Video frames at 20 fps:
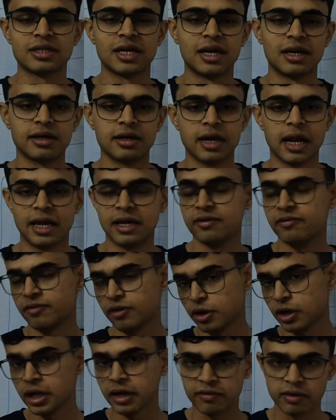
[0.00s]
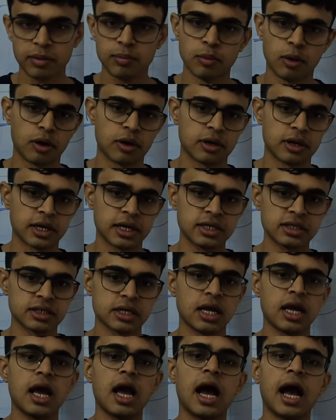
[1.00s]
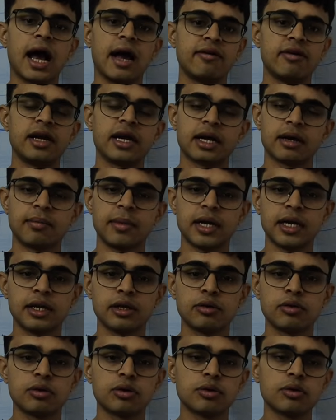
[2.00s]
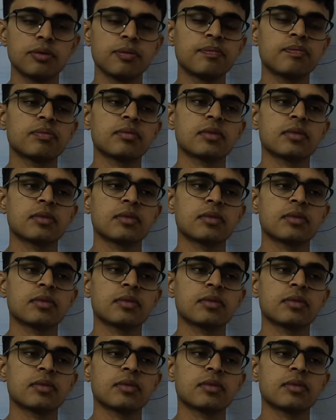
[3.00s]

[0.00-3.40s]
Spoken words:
standard and if you're giving mock test, I will recommend you to